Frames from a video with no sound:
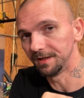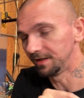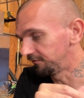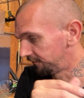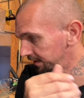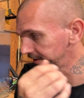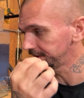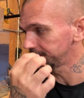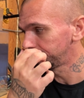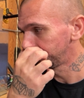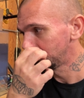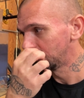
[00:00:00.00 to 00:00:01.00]
these fish.
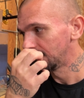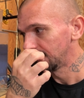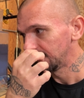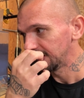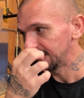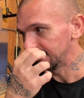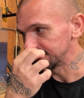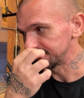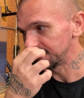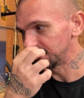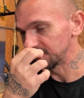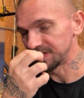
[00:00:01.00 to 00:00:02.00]
And
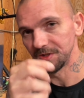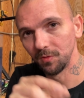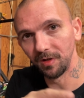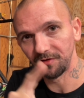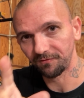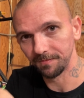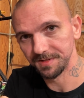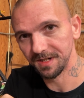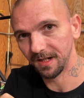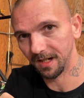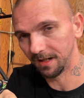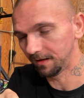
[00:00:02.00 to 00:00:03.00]
so 2 weeks from
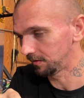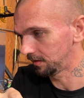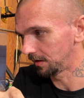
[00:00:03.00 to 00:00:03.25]
today,